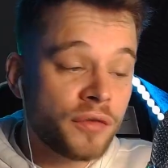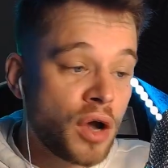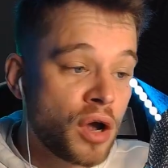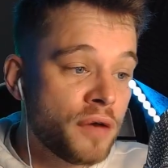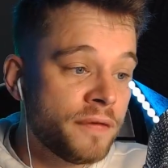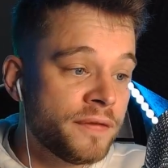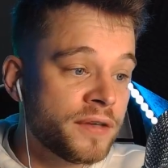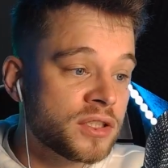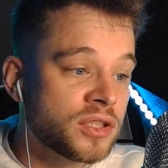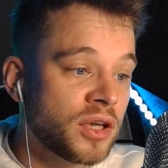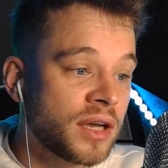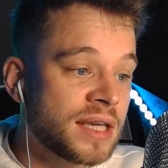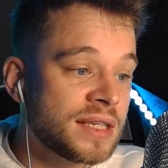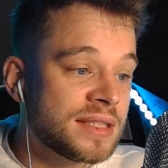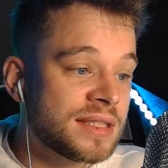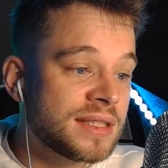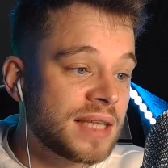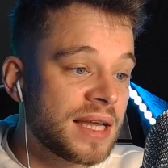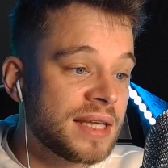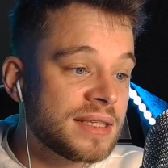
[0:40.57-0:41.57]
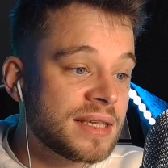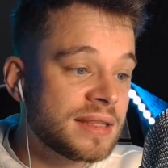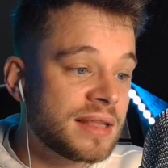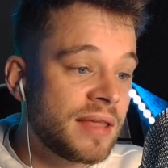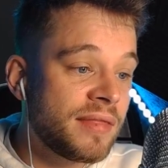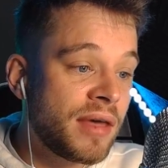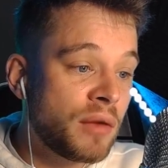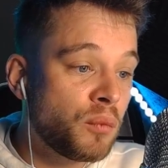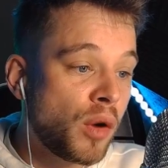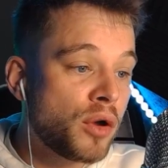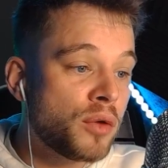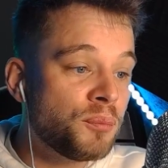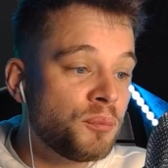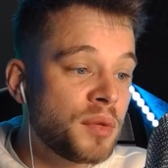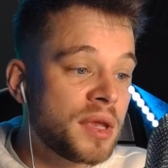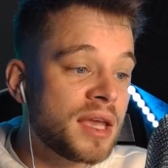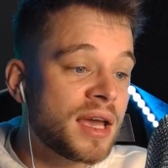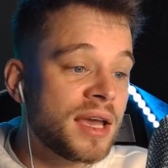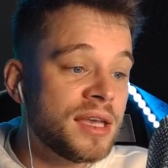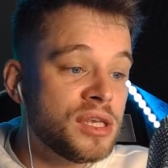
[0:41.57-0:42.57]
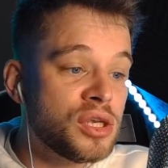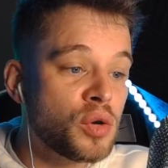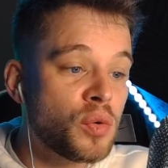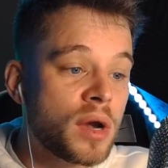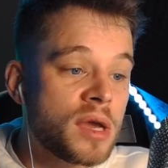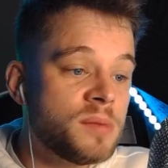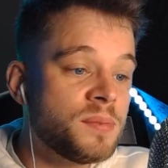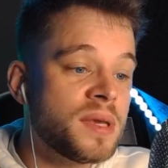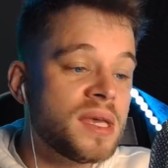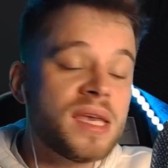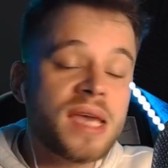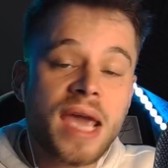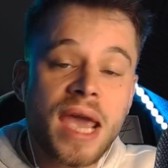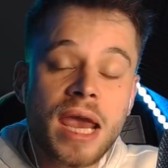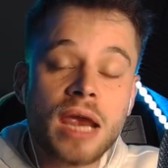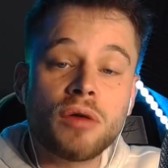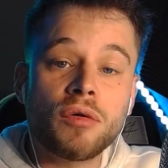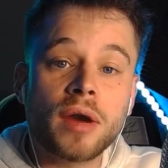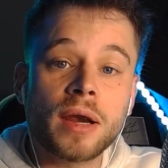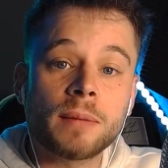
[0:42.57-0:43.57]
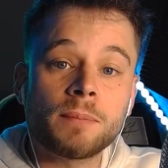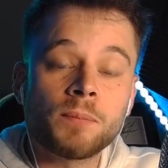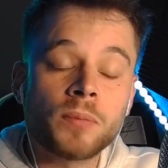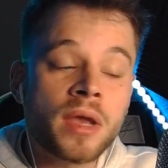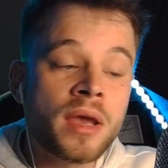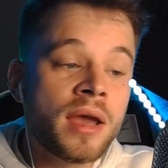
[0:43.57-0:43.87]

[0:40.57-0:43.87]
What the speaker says: Oversight stated that there won't be a UAP hearing.